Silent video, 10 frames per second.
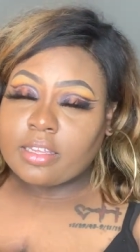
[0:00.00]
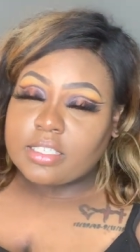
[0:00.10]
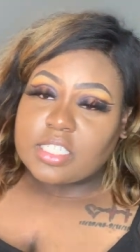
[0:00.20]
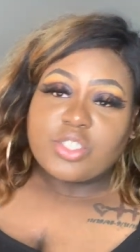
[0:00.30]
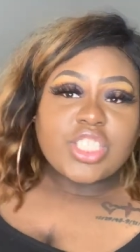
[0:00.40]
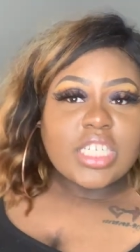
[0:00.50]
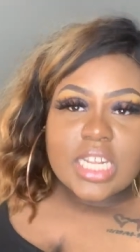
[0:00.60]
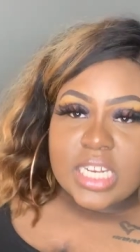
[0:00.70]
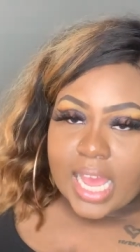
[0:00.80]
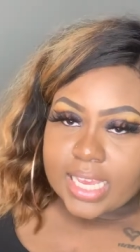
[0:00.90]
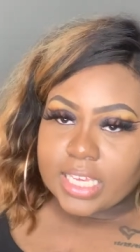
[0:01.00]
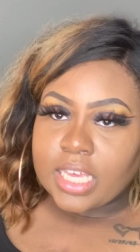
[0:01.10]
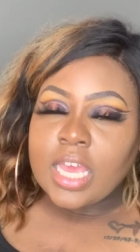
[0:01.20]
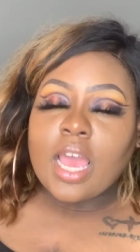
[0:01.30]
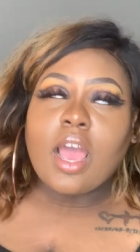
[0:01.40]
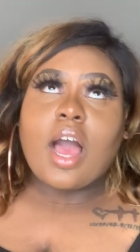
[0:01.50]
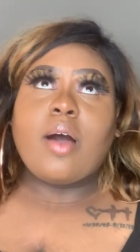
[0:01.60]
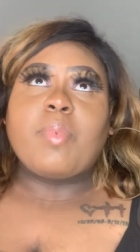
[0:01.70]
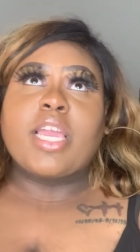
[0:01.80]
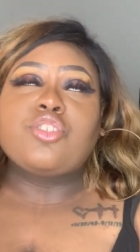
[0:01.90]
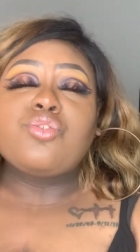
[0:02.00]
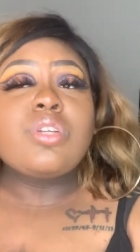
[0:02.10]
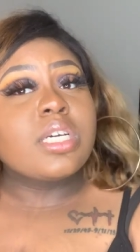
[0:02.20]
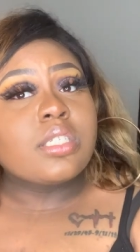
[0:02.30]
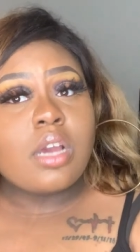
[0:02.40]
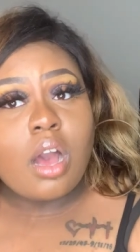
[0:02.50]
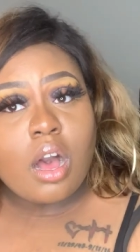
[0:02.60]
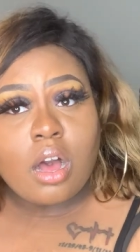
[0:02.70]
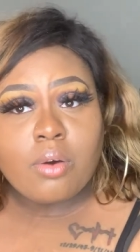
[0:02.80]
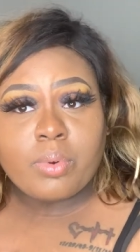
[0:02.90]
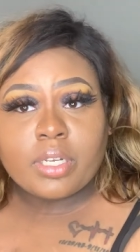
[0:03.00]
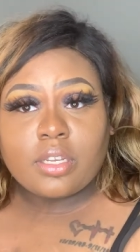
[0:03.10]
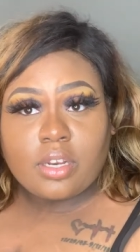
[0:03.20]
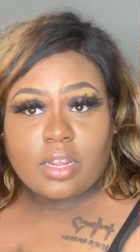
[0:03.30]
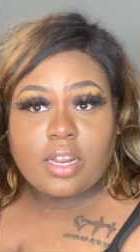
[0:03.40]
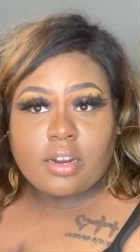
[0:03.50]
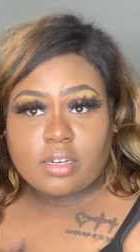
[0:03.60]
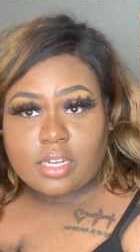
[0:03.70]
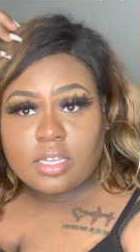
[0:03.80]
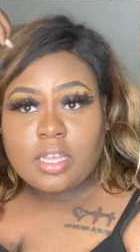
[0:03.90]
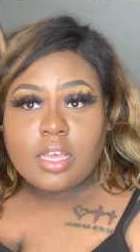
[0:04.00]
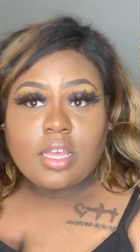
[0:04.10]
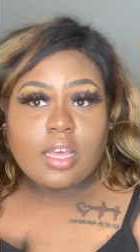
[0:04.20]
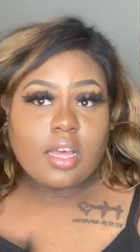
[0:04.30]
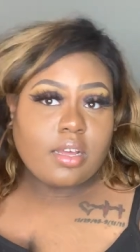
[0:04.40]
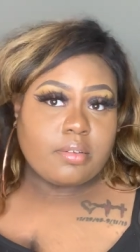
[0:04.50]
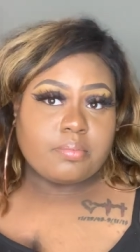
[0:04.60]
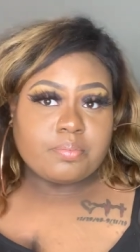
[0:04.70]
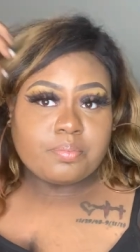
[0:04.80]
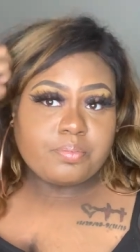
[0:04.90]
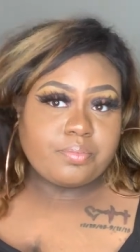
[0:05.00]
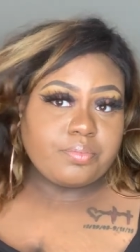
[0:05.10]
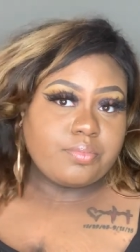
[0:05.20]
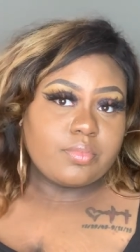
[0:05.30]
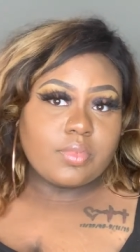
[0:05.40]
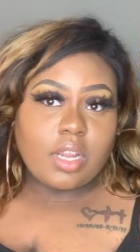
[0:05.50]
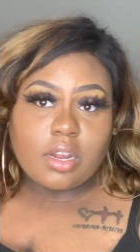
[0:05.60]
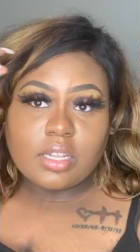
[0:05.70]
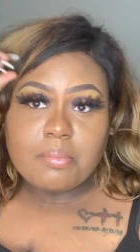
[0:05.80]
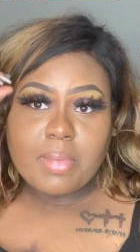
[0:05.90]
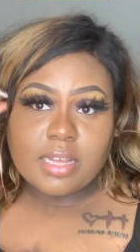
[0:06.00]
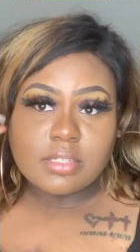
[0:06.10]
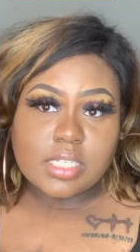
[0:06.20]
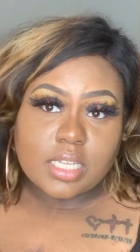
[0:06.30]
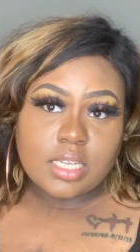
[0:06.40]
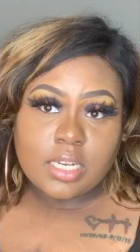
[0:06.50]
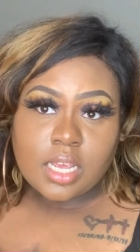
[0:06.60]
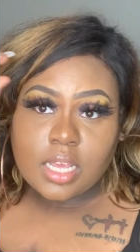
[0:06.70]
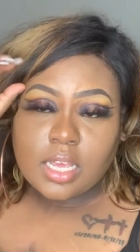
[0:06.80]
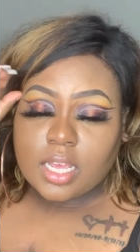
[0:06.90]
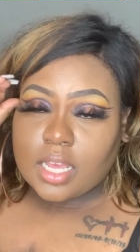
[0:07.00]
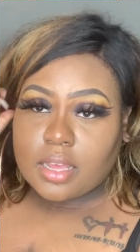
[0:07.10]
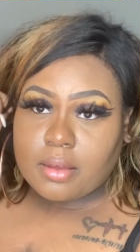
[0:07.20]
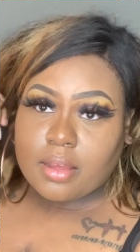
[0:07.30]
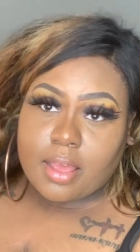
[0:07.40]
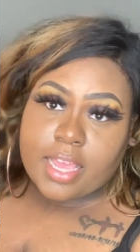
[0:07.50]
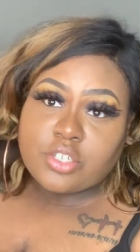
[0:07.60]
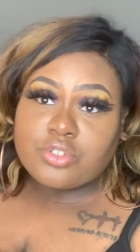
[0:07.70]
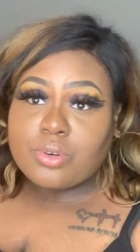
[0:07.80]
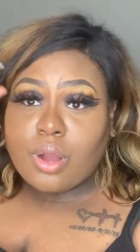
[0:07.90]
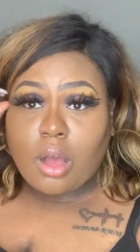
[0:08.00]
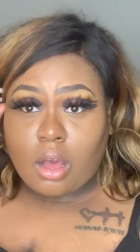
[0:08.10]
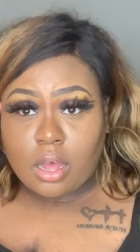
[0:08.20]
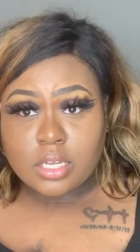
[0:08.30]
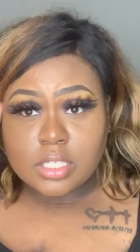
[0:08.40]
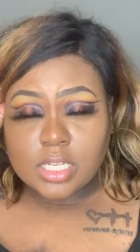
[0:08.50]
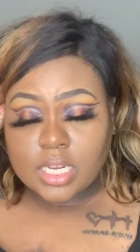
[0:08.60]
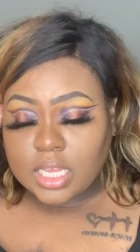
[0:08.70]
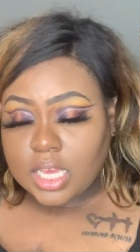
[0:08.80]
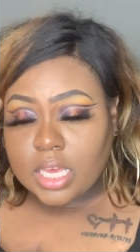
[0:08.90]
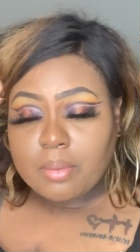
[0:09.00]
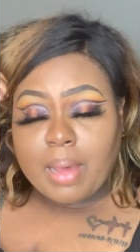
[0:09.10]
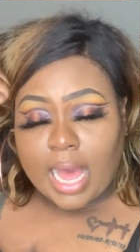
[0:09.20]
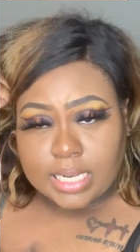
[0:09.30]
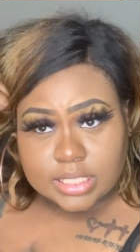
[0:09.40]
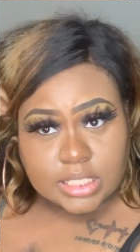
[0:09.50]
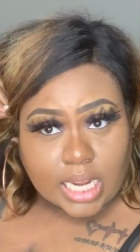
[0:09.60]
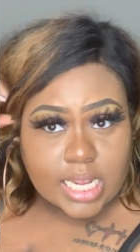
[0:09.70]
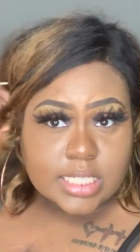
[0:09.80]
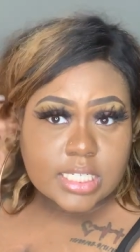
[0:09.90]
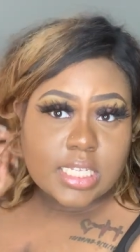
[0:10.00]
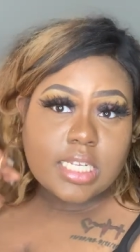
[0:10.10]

So she didn't like it. Um, Andrew does call when, you know, they're on the um they're on the mountain. Andrew calls and he apologizes.